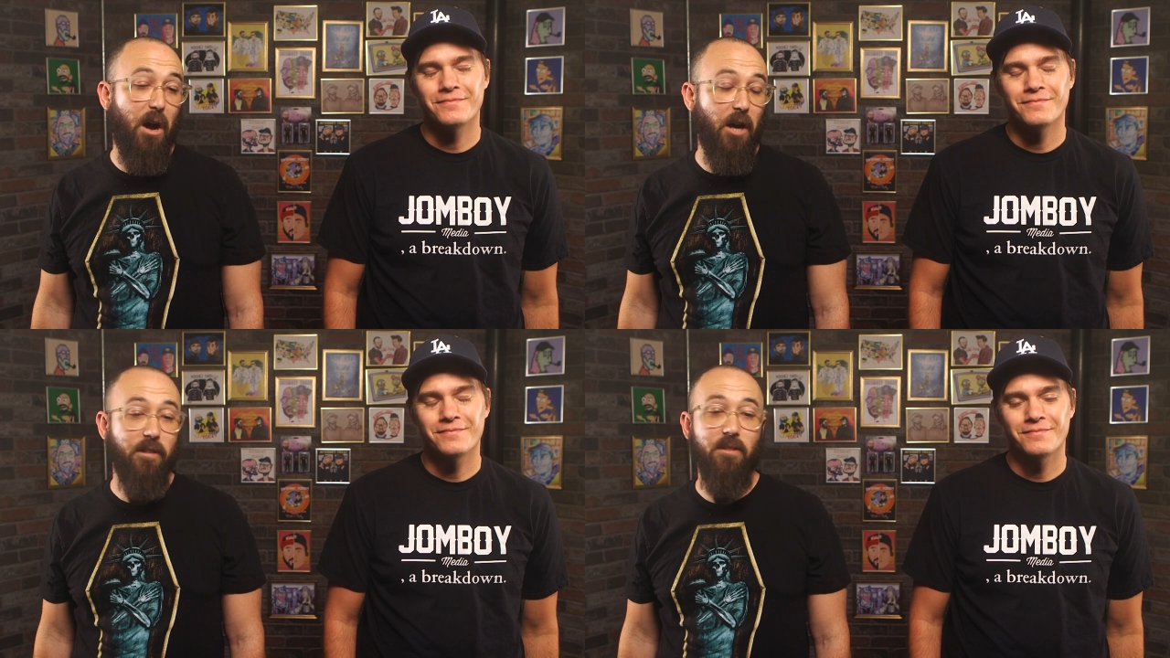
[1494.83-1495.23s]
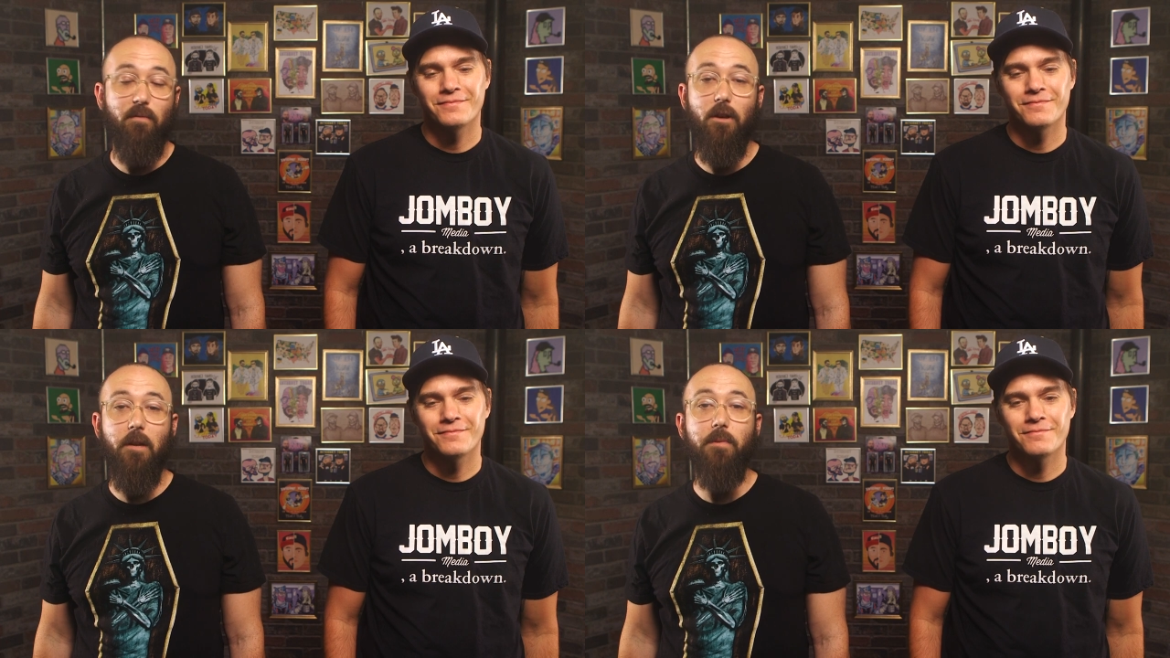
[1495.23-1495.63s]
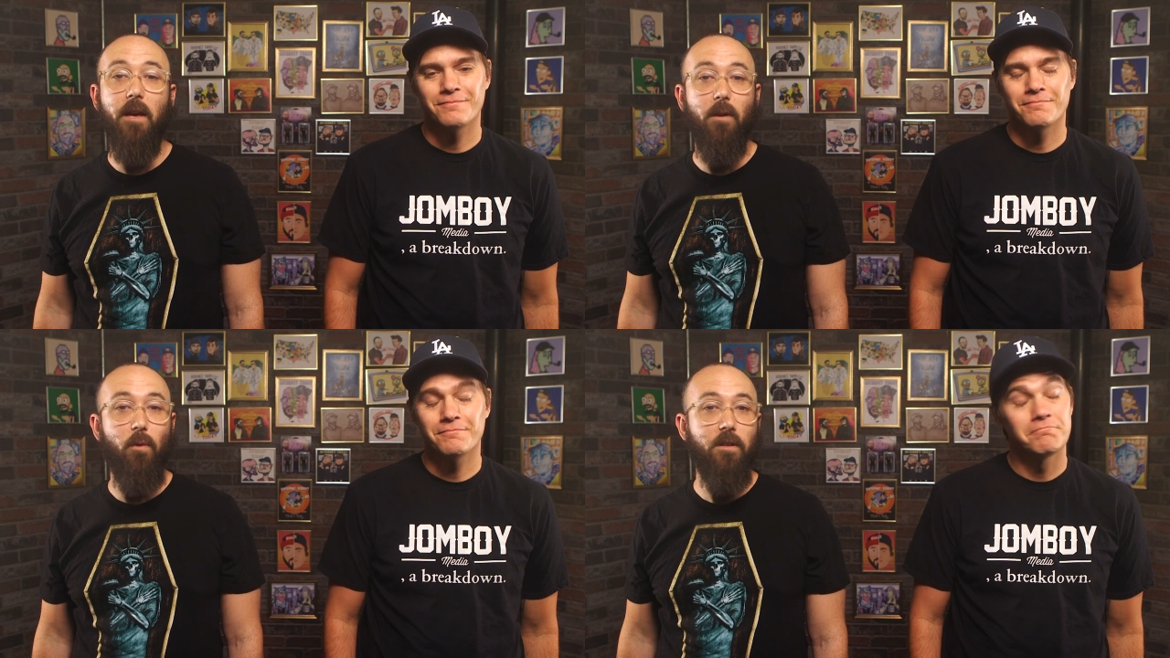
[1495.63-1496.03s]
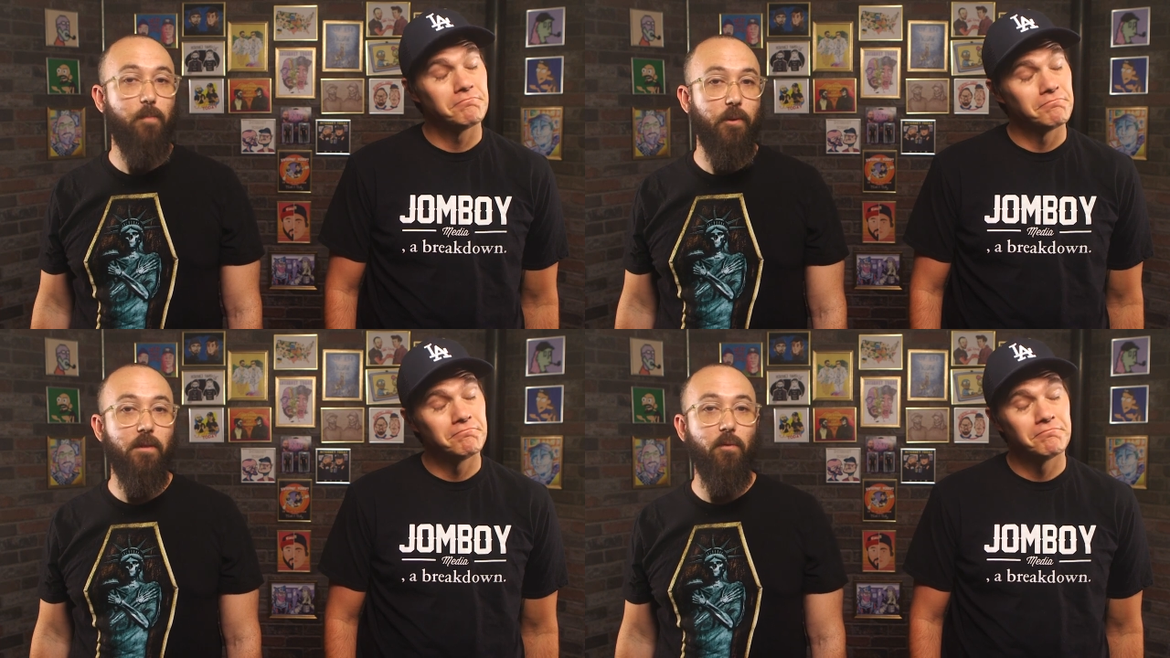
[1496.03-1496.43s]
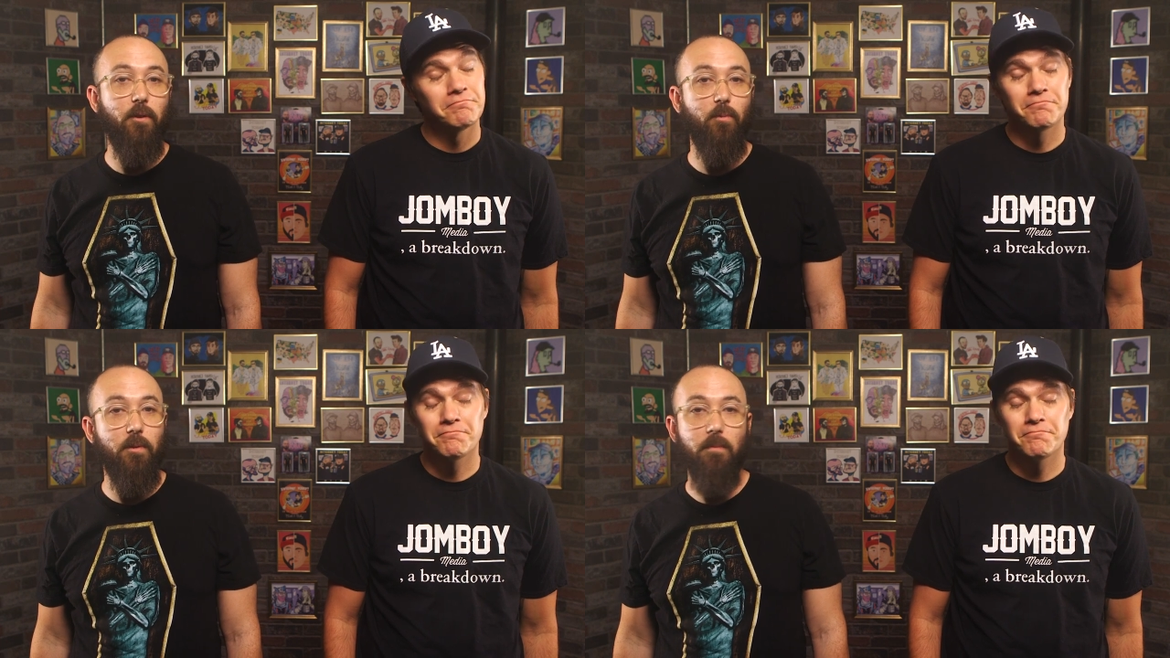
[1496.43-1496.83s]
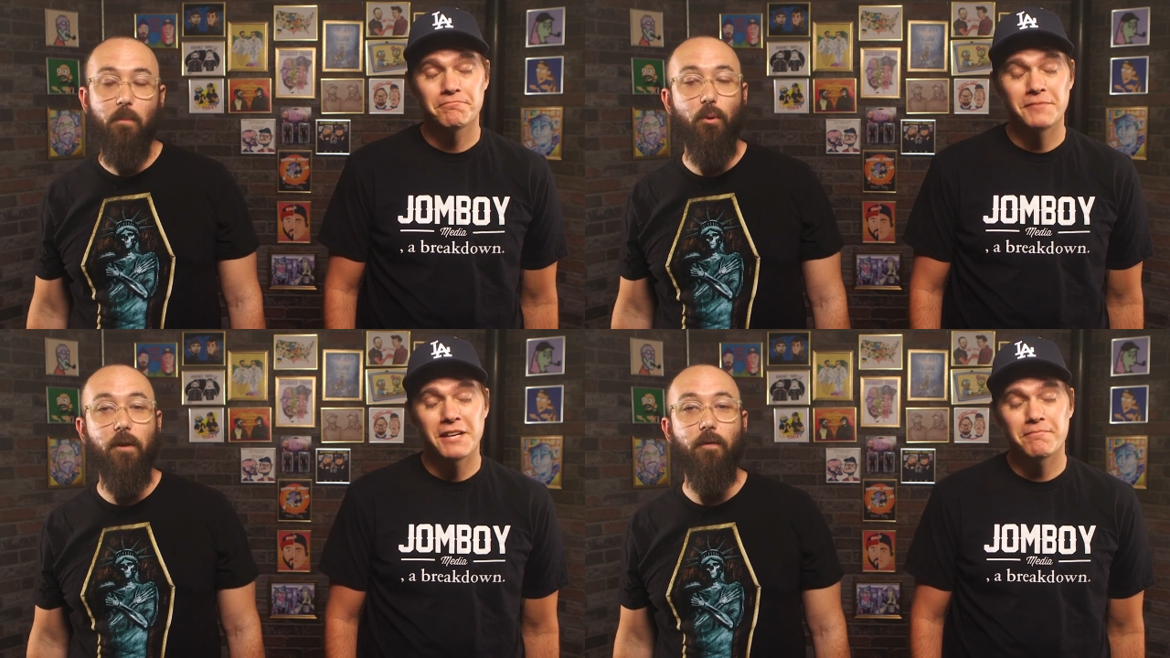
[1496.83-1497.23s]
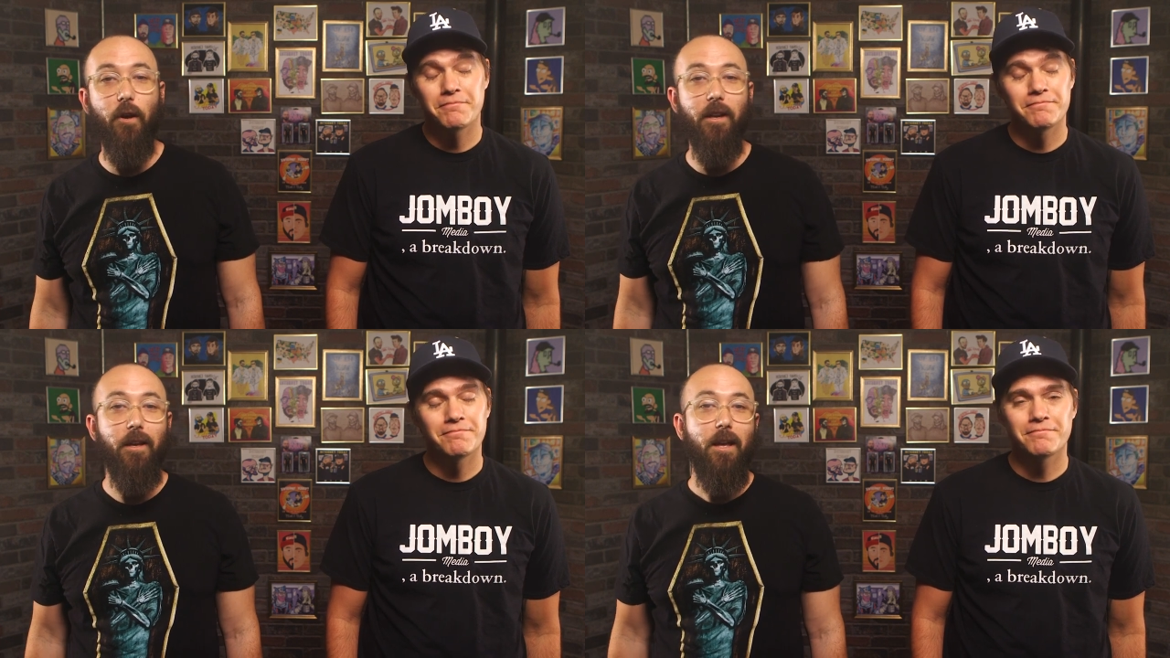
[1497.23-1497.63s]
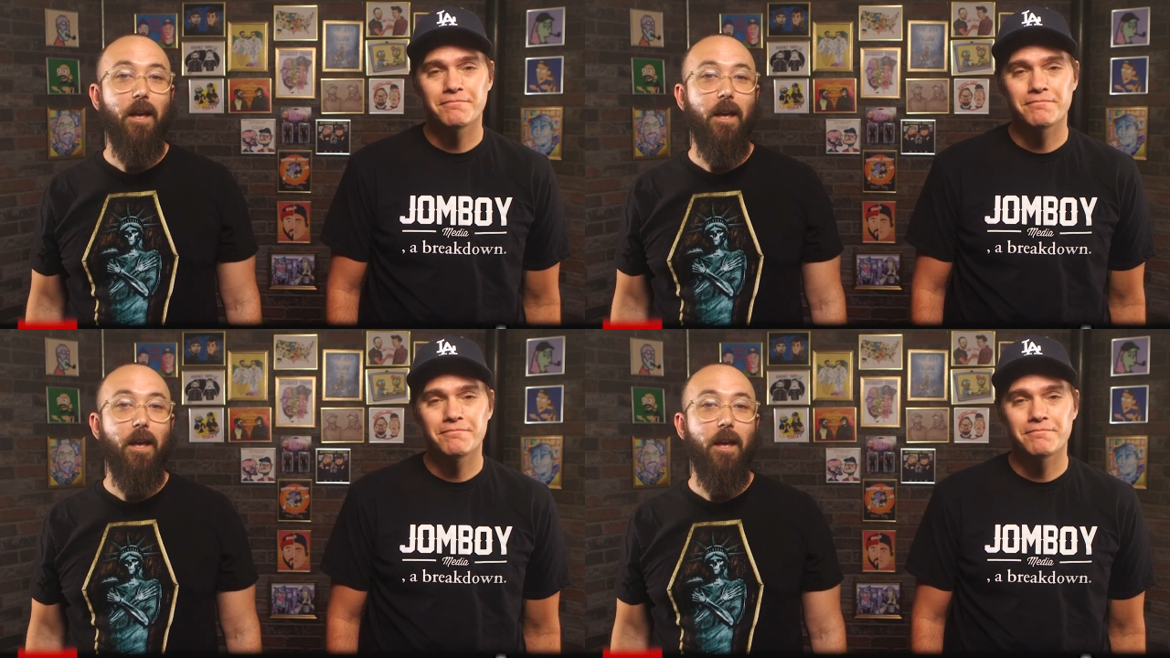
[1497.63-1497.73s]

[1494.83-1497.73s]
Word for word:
Speaker 1: honestly very upsetting ones. But this first one's pretty mm-hmm. funny.